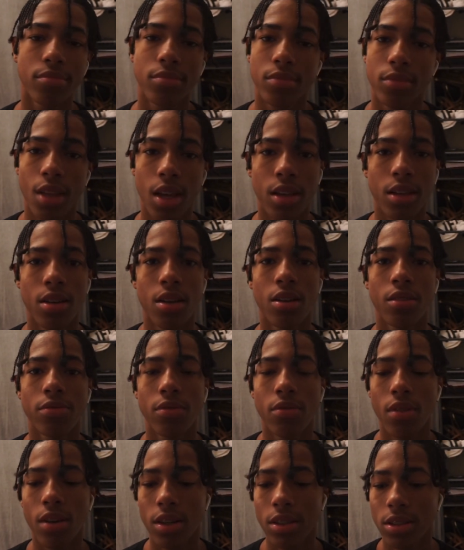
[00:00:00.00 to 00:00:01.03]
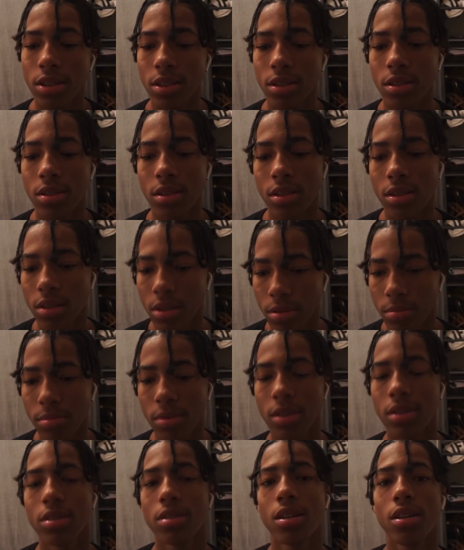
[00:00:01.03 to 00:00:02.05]
Thank y'all for watching. Your
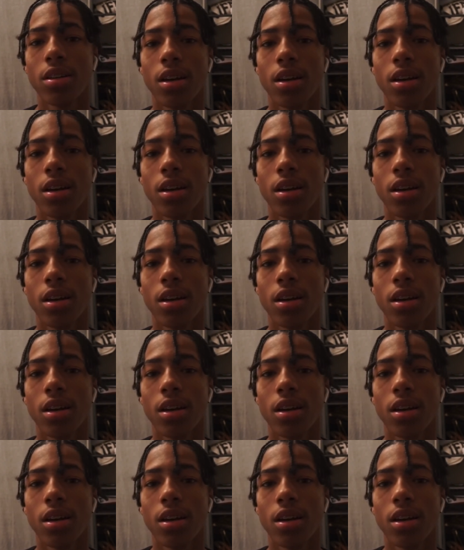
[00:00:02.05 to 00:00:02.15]
boy Trey